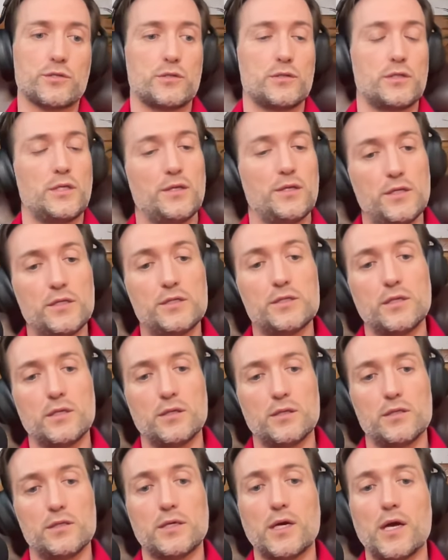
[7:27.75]
In this, in
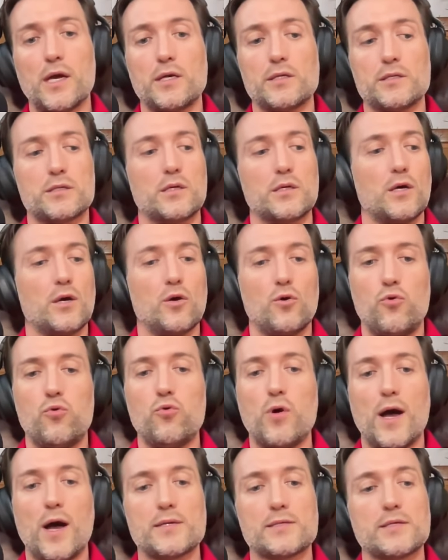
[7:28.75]
this case, who
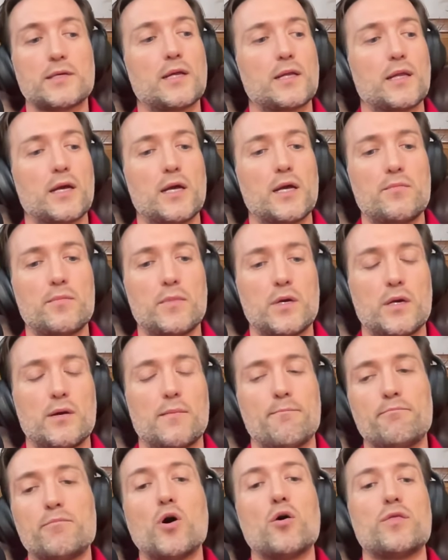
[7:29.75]
has a claim?
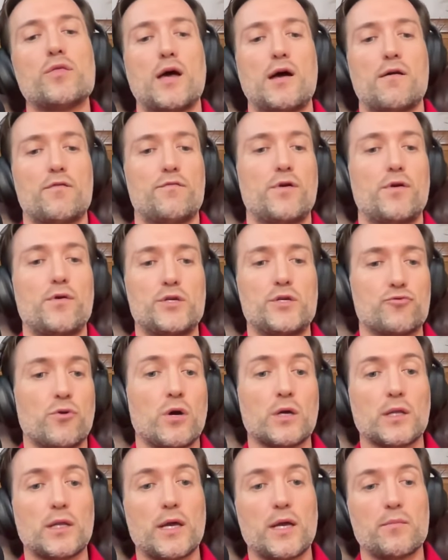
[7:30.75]
Both have a very strong
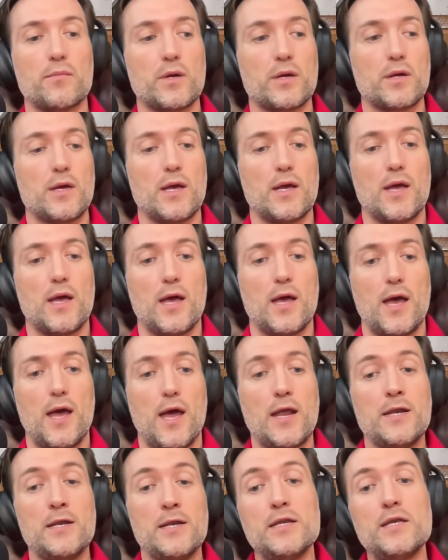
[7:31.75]
claim.
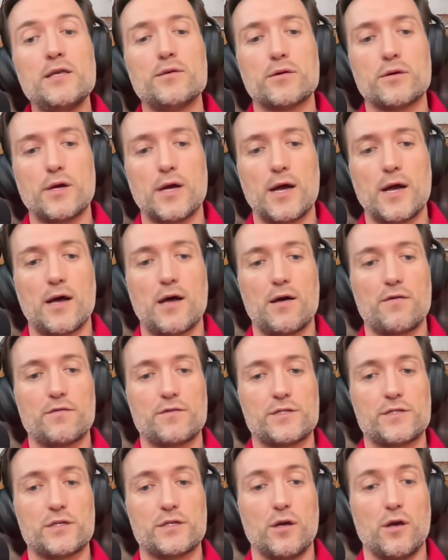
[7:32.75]
And neither
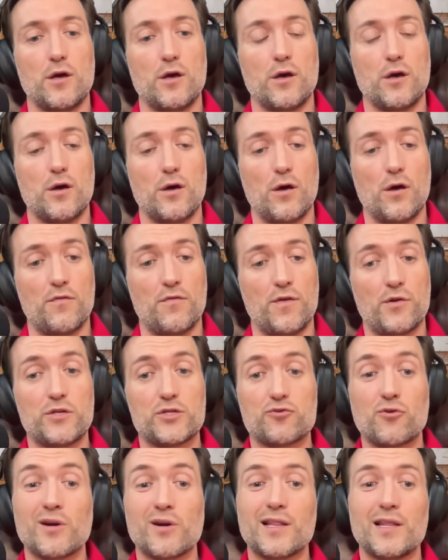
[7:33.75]
has a very
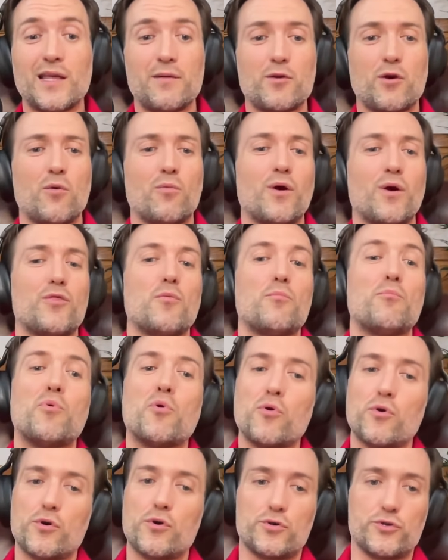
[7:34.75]
strong claim on what the
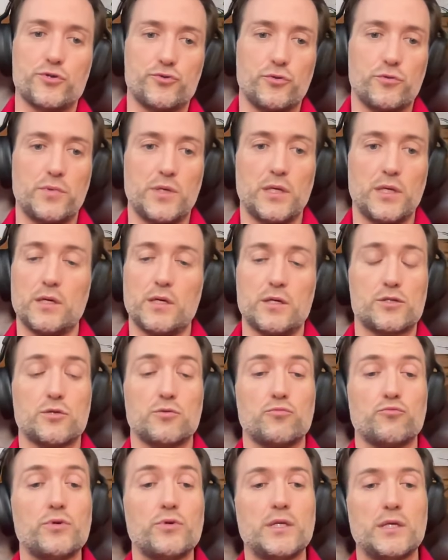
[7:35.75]
border should be. And so,
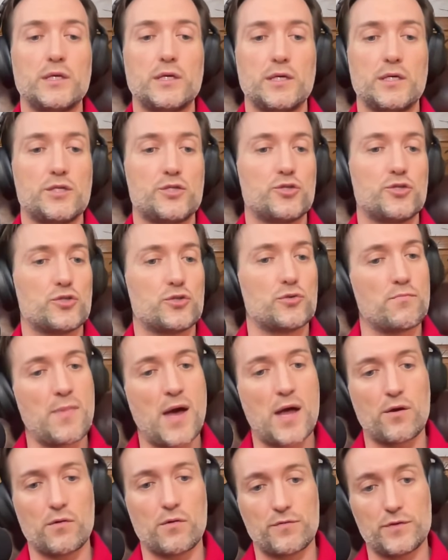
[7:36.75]
really, it's just a
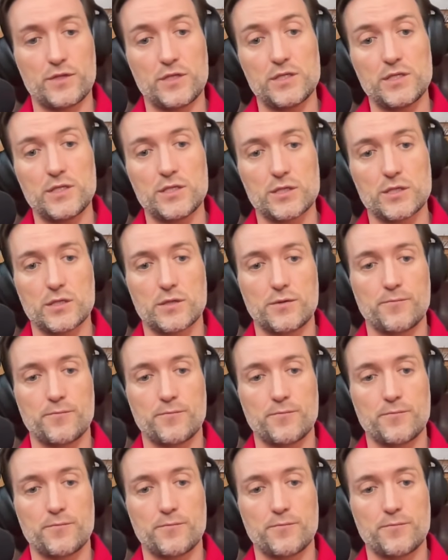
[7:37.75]
matter of a decision.